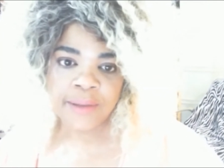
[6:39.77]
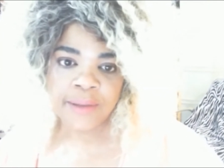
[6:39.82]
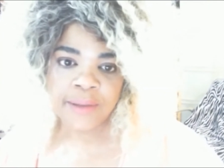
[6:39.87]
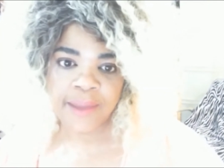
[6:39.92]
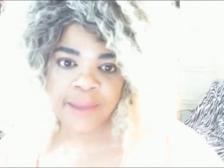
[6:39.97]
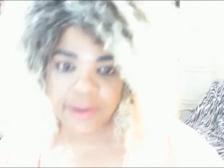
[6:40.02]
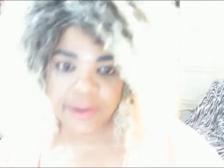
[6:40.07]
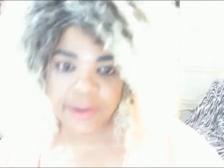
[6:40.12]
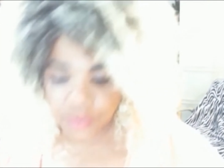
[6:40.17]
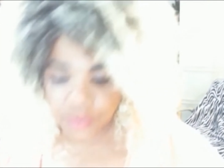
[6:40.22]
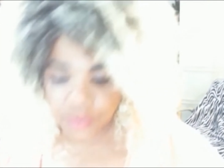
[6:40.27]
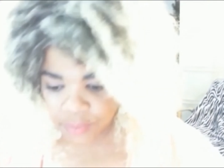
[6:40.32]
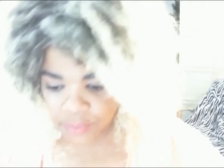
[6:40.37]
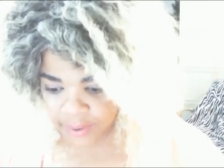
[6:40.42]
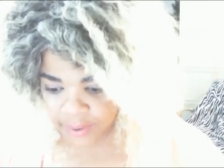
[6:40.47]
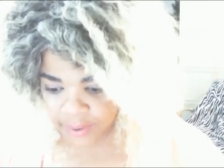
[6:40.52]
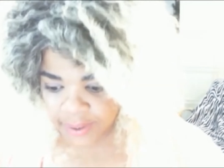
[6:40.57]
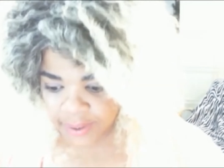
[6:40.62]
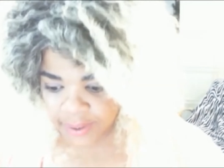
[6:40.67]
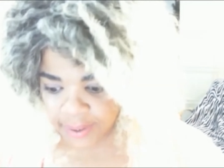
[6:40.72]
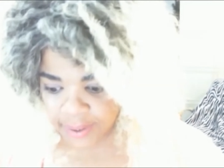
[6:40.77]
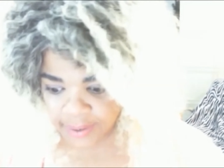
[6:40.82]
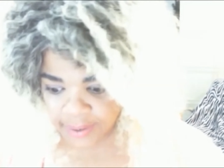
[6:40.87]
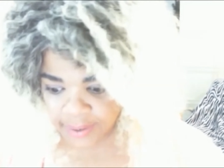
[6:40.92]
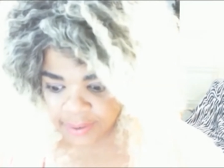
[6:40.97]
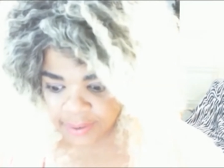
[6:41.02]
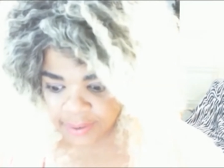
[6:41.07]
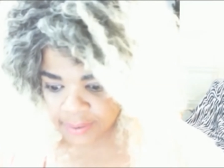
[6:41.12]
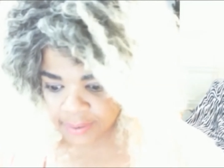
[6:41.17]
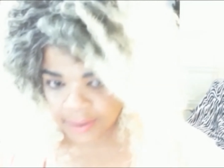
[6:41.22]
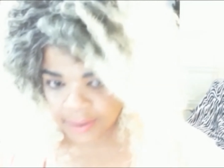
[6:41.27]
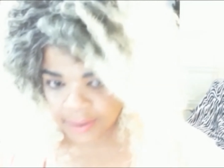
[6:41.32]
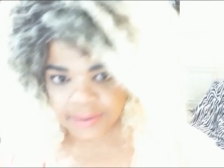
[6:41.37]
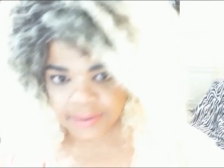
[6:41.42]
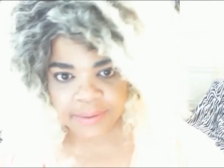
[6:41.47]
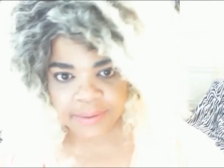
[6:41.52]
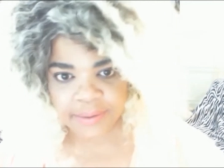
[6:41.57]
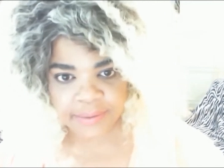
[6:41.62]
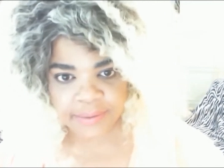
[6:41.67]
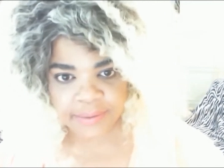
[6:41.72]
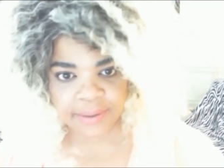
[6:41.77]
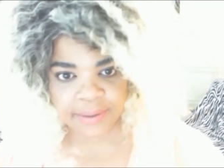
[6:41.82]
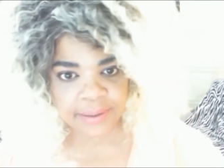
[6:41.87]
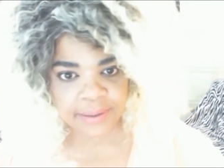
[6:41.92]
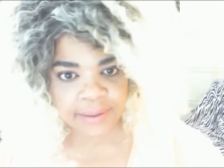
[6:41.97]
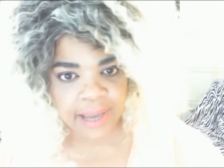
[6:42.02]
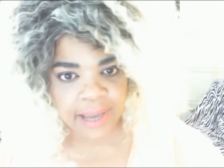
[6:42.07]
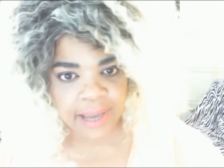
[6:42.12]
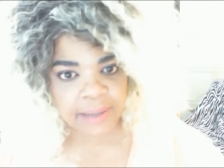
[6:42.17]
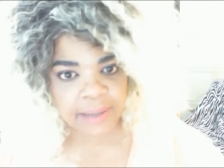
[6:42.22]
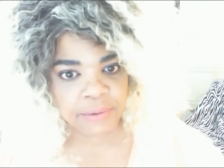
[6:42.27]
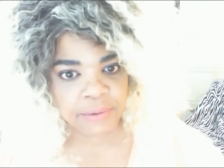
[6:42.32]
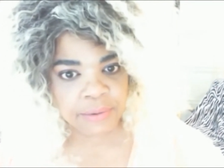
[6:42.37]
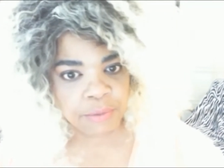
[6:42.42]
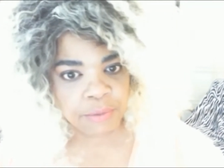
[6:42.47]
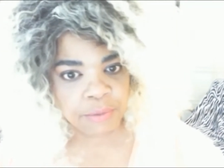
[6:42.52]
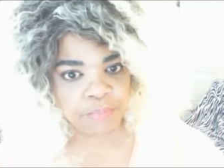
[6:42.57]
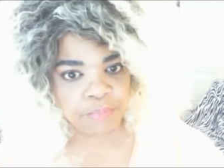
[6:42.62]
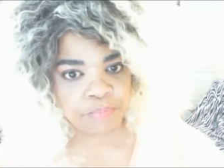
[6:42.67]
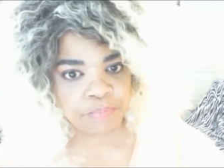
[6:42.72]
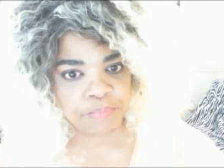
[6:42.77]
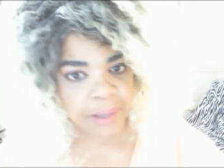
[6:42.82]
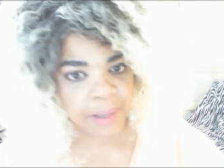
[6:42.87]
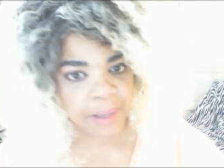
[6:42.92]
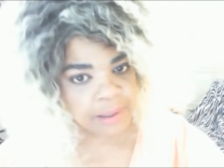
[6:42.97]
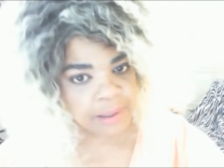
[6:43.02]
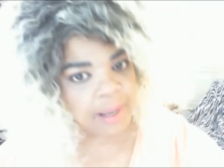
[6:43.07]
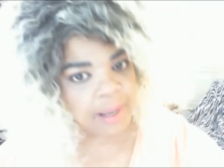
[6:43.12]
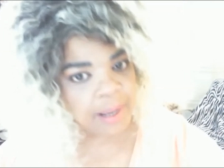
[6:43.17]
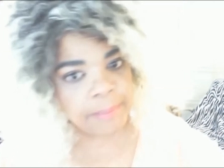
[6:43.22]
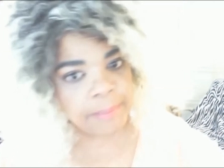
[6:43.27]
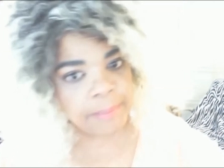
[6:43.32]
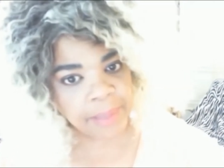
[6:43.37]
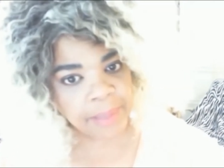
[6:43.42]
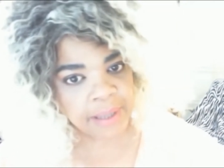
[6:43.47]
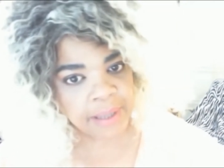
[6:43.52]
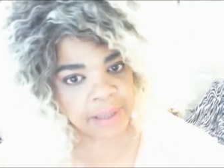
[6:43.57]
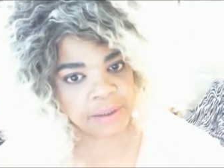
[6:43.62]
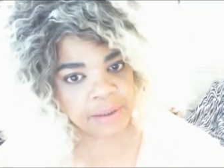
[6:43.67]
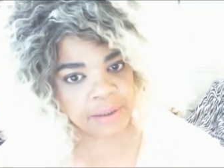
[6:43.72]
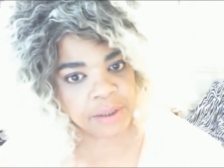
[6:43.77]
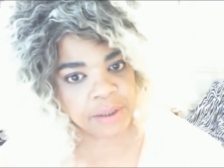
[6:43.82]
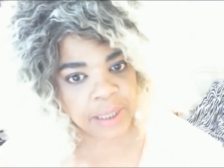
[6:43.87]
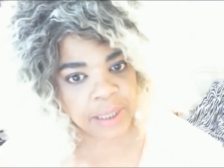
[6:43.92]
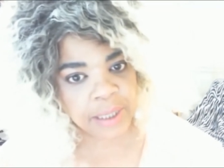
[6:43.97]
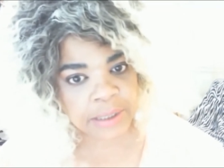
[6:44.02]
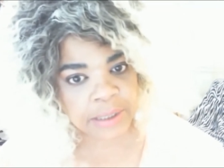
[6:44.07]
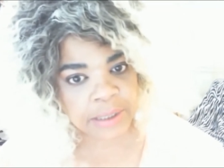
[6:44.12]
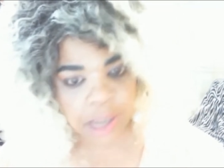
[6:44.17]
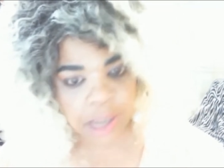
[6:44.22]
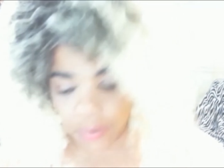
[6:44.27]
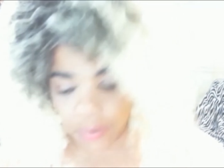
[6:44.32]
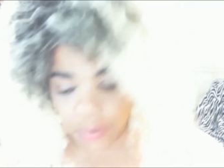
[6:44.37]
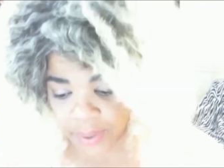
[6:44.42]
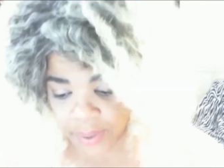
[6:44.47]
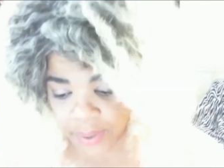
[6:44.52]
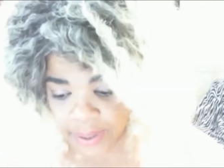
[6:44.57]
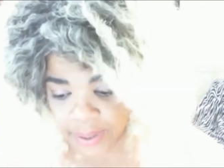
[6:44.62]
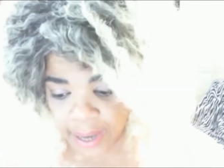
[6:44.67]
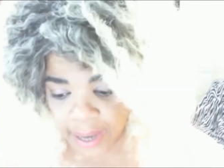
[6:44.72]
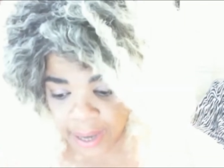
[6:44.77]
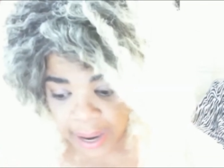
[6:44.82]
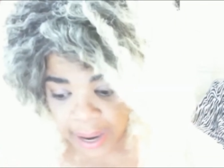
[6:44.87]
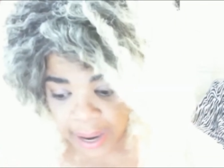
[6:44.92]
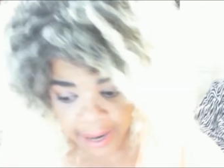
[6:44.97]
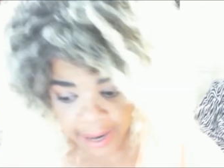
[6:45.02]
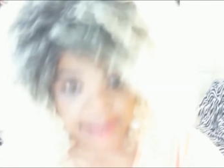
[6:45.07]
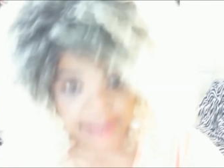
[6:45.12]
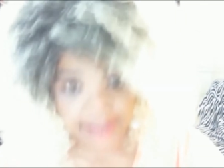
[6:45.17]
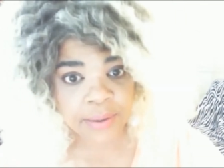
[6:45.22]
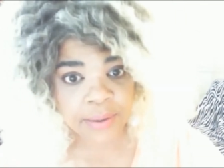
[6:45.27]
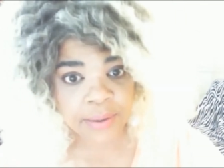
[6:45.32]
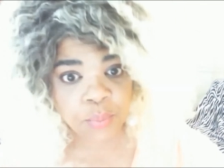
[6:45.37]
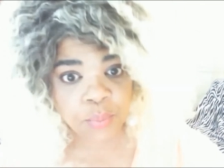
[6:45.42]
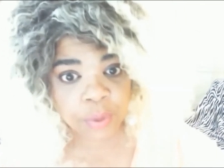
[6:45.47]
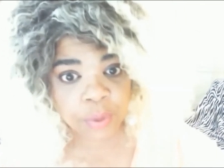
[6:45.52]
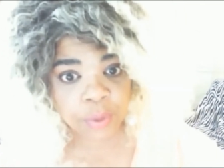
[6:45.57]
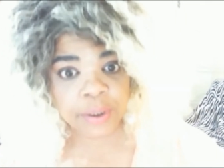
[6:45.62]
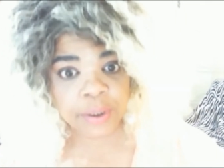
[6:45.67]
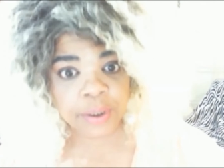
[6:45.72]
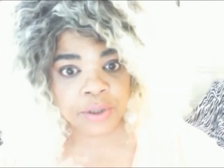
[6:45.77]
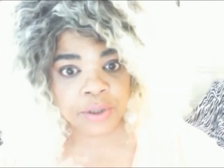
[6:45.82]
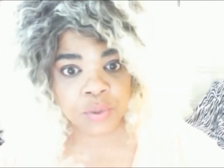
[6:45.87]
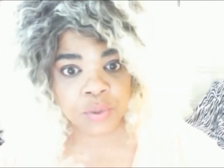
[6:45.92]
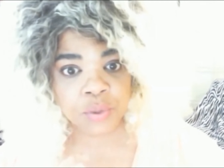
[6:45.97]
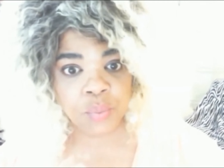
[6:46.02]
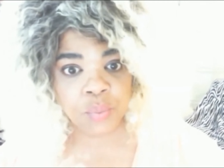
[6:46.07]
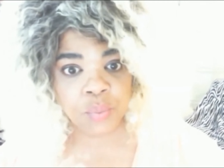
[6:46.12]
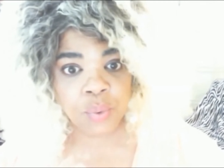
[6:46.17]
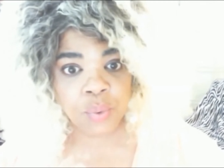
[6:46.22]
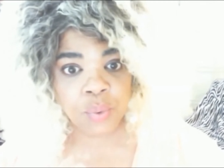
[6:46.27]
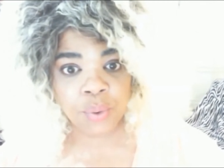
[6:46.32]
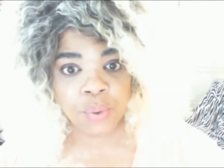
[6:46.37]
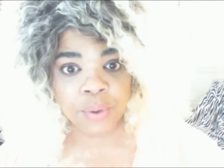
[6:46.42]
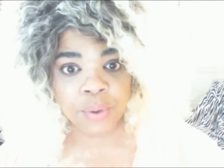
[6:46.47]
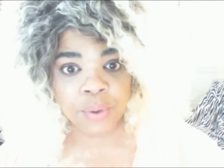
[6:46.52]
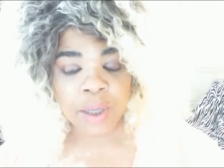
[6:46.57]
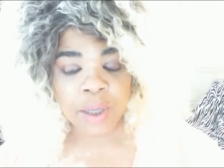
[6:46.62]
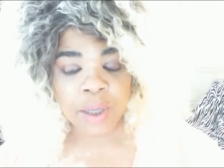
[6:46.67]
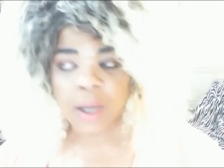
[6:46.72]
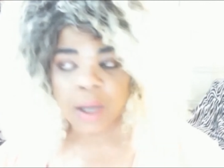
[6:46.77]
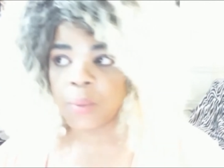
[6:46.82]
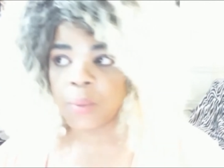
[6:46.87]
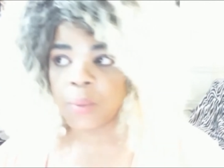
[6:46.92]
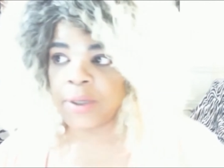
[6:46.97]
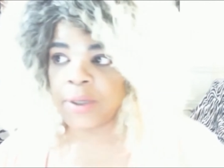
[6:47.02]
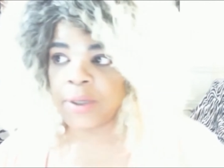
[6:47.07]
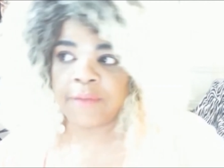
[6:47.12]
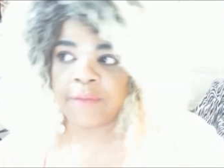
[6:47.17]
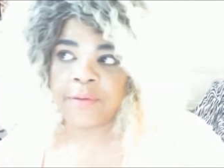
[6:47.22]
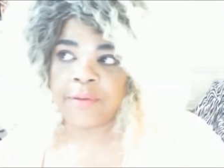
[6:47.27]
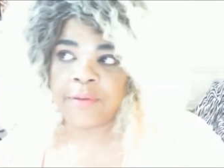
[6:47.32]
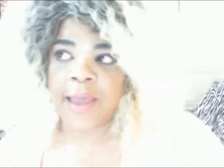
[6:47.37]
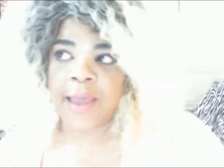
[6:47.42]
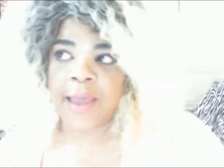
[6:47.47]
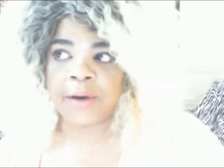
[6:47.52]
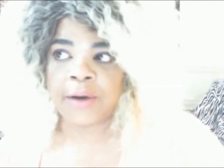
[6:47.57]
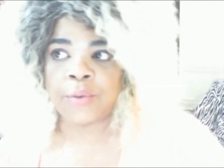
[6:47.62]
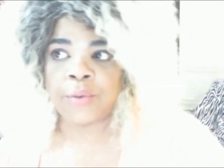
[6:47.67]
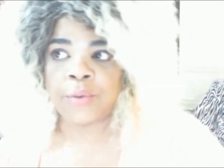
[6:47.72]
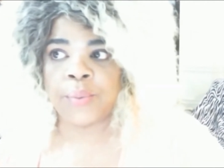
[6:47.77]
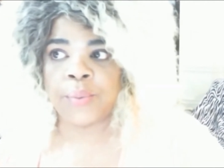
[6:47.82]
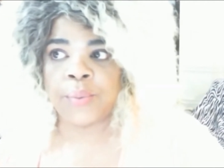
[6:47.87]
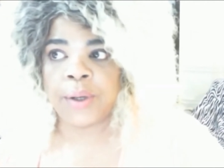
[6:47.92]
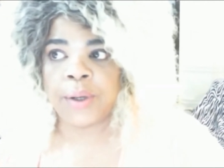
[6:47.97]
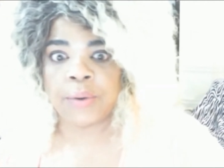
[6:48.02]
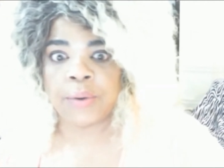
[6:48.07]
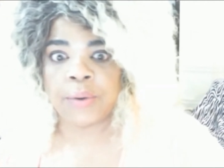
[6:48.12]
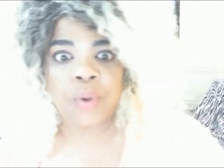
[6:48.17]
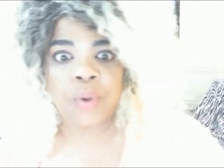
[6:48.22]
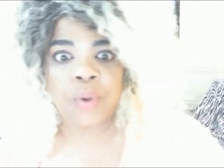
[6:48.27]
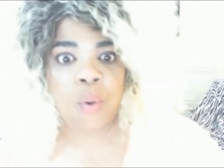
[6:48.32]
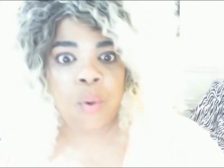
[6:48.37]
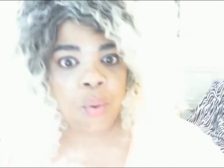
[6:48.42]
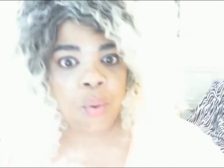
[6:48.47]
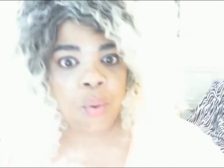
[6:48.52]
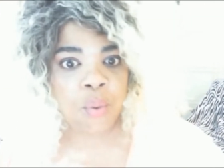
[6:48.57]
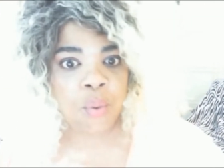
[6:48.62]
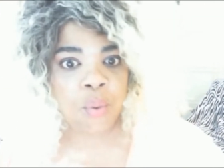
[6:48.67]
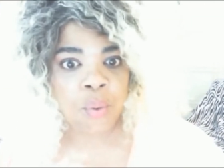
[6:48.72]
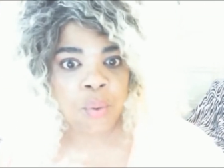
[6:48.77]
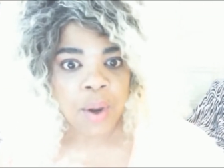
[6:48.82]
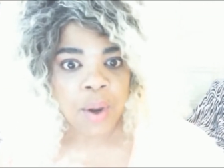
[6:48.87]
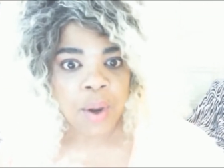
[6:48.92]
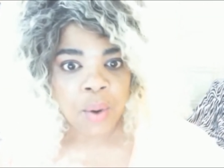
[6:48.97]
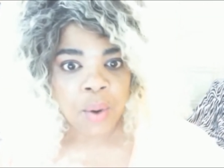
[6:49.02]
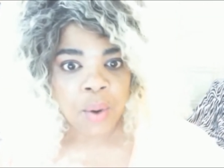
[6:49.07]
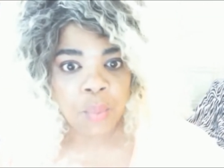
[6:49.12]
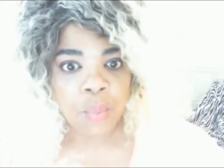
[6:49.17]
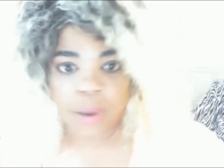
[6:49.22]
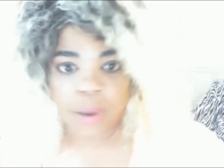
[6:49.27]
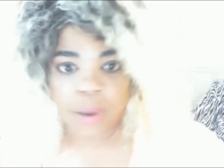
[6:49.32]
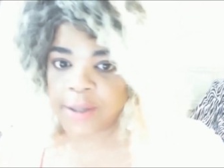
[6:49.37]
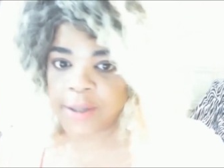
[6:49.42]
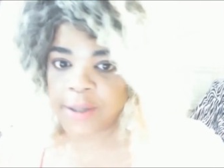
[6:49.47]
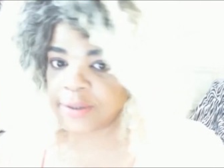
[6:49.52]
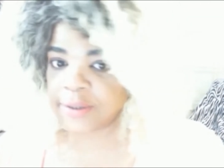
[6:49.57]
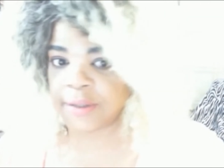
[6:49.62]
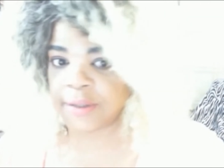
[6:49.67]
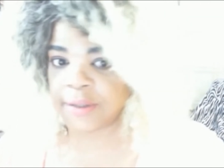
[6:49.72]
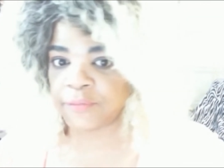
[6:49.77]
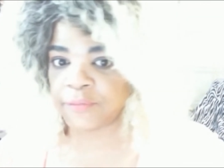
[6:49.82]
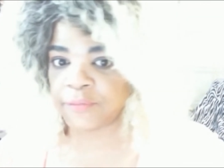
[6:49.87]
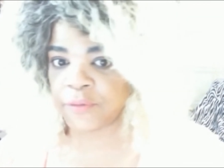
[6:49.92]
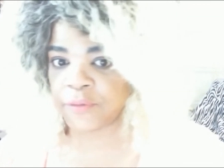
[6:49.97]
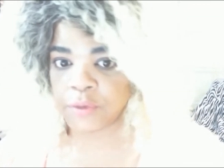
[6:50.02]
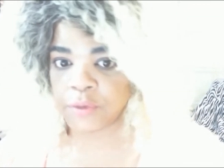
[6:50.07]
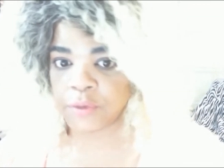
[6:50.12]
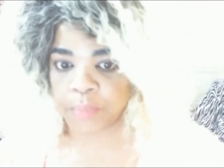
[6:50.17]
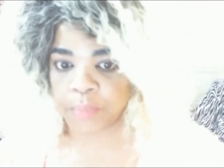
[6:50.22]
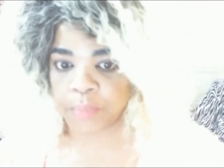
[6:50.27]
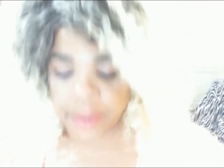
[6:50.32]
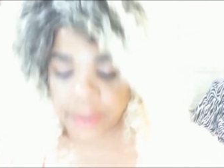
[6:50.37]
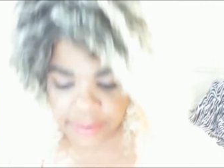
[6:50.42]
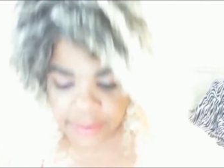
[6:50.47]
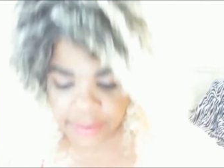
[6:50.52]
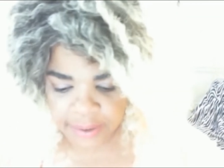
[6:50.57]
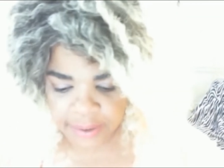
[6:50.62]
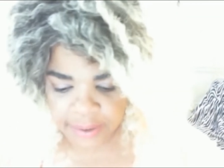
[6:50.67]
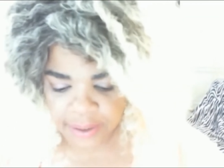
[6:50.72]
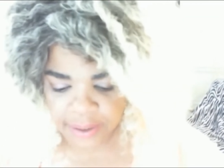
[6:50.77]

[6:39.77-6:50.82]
that you need to, to get your butt up and get going and working toward whatever that career goal was in the first place.